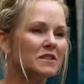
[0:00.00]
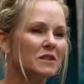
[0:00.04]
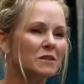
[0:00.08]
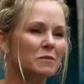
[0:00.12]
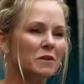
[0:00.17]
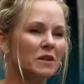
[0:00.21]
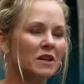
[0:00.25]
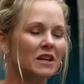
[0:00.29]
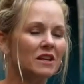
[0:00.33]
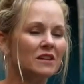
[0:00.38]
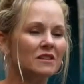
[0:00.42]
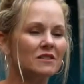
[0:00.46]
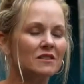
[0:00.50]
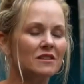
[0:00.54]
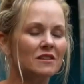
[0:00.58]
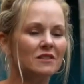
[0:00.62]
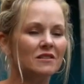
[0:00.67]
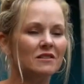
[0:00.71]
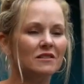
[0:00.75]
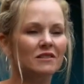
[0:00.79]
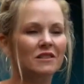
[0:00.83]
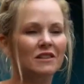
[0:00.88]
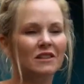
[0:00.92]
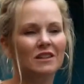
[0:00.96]
siblings
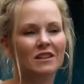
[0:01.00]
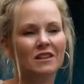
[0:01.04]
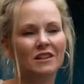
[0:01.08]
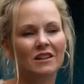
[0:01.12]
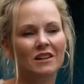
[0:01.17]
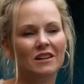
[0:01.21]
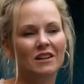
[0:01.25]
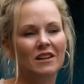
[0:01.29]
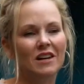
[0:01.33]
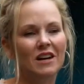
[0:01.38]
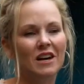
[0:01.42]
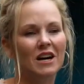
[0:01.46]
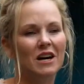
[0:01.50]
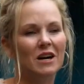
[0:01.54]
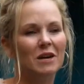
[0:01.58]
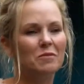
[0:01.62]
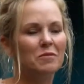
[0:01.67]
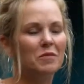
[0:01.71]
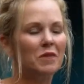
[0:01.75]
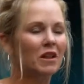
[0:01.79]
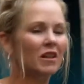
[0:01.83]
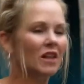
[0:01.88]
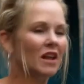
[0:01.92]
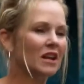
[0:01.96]
and um,
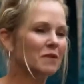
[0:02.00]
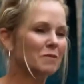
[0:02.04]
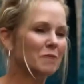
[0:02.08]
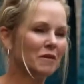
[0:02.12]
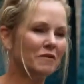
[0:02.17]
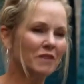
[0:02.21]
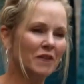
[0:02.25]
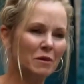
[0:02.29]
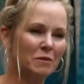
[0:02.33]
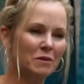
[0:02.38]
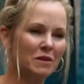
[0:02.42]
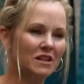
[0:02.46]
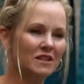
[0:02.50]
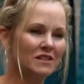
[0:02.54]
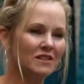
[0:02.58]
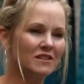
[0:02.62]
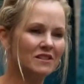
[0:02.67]
a lot of my family is